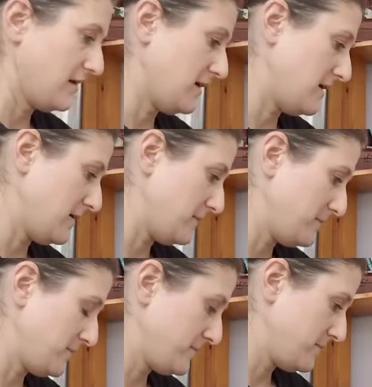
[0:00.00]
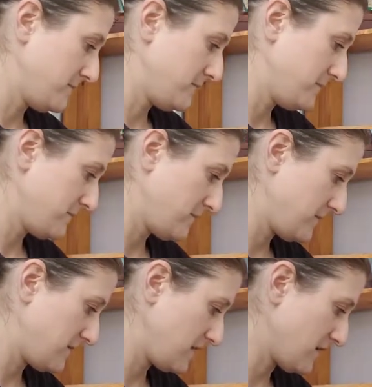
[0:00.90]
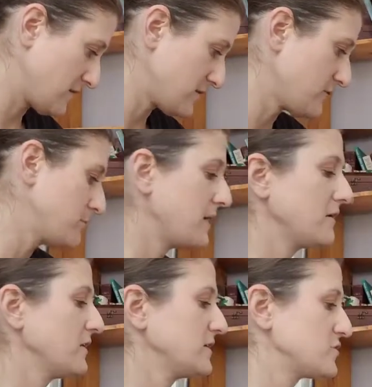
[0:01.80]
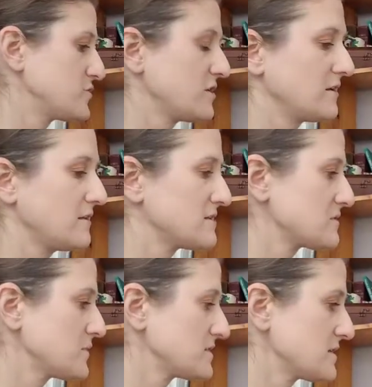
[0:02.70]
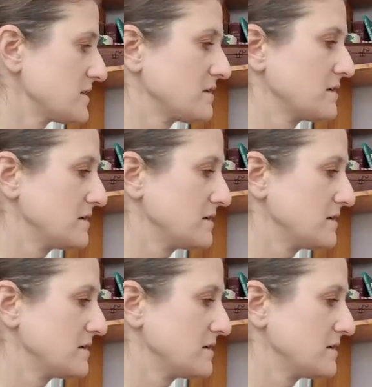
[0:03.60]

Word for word: Um, the Art of Marriage. This was a